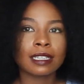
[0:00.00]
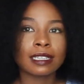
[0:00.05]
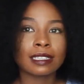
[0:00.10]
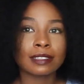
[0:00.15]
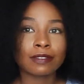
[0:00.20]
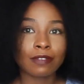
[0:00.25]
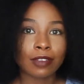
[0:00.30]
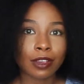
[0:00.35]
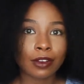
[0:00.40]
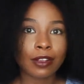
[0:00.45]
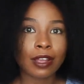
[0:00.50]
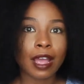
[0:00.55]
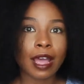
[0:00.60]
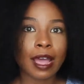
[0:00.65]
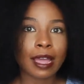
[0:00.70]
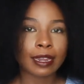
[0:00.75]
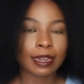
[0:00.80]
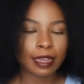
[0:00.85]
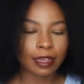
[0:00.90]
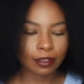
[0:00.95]
It's very
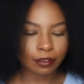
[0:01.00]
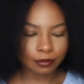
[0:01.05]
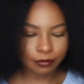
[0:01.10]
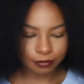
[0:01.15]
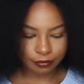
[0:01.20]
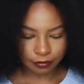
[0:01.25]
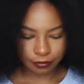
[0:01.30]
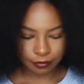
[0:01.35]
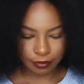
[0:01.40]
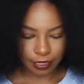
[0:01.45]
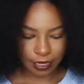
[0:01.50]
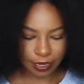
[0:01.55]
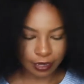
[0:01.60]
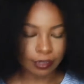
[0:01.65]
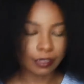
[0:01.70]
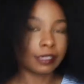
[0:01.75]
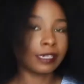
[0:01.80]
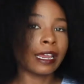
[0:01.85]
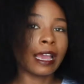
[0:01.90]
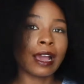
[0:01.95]
hot now.
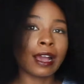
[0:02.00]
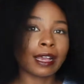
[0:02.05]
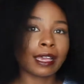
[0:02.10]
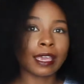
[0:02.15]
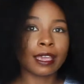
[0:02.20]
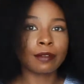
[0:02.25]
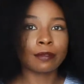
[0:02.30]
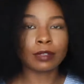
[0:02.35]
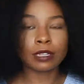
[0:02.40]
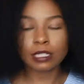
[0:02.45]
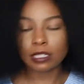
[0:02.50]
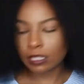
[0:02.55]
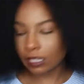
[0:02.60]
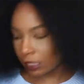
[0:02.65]
Now I can't really